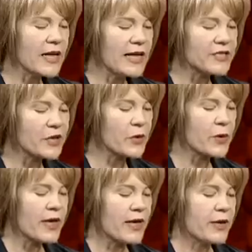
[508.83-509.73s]
And
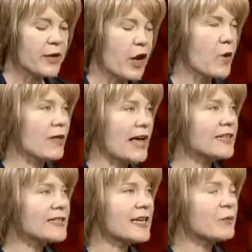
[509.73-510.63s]
so, you know, as
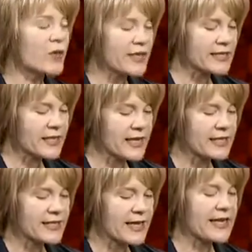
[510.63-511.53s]
I said, Willie
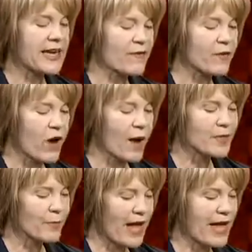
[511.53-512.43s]
Sutton said he never
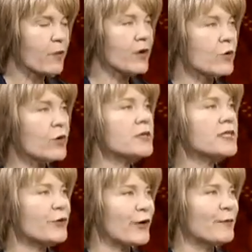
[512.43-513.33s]
robbed a bank when a woman
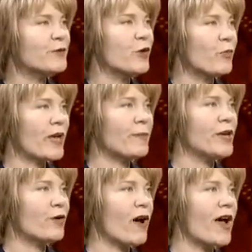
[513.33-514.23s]
screamed or a baby
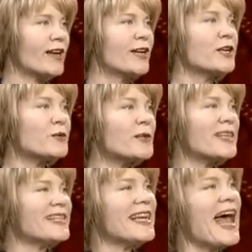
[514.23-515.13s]
cried. So at
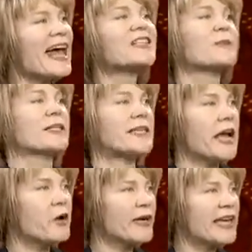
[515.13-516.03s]
least he had some
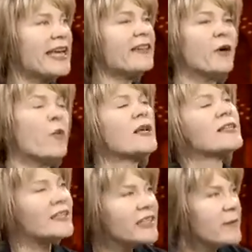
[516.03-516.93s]
integrity. There was
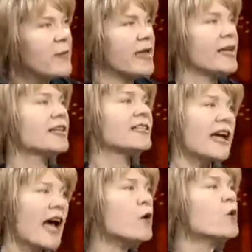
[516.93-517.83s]
a limit to
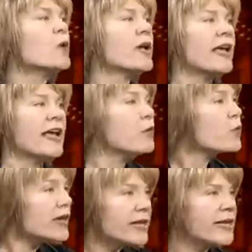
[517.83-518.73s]
who he
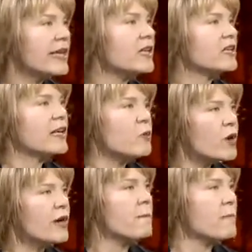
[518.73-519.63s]
wouldn't kill, he
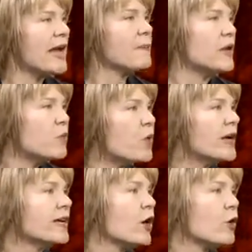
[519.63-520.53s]
wouldn't maim, he
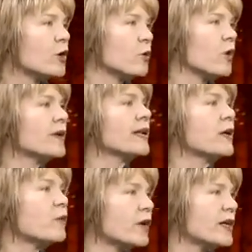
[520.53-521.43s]
wouldn't hurt a woman,
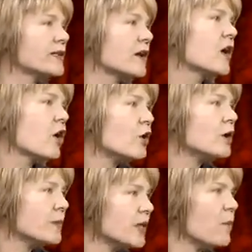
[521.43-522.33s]
he wouldn't hurt
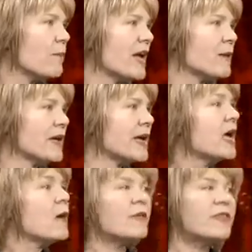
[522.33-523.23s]
a little baby.
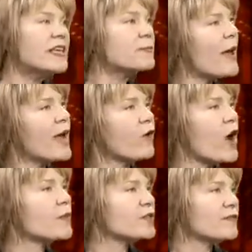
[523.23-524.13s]
But these bank
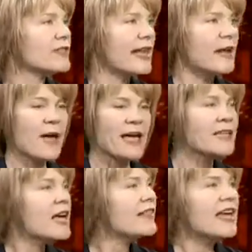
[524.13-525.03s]
robbers of today, Max,
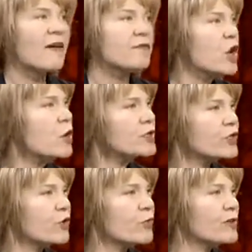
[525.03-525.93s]
they have no
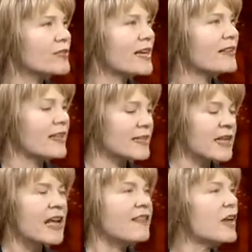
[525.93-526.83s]
scruples like this.
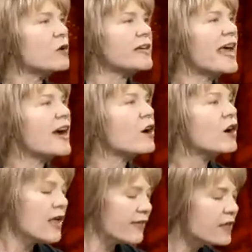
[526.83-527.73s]
They don't care.
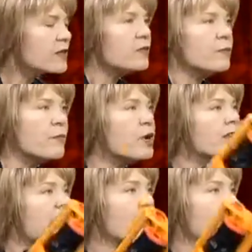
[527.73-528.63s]
They'll
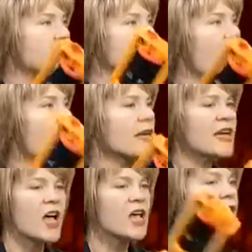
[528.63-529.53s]
pull out their Tommy
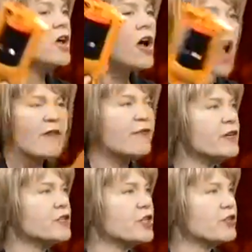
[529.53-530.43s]
gun,
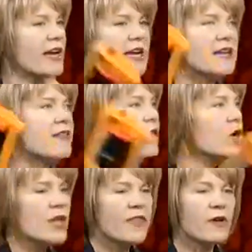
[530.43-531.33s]
high-frequency trading, their
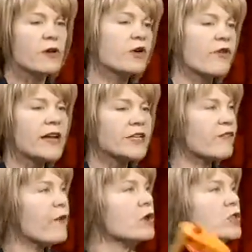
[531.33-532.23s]
credit
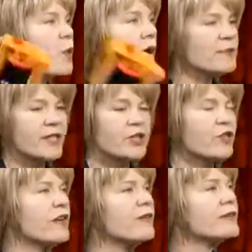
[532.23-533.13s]
default swaps, their
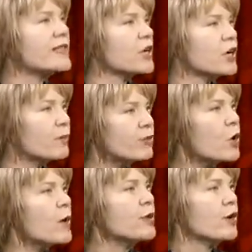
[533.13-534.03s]
derivatives that are going to
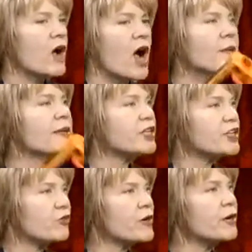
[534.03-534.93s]
blow up your economy,
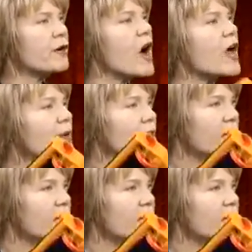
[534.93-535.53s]
destroy your economy.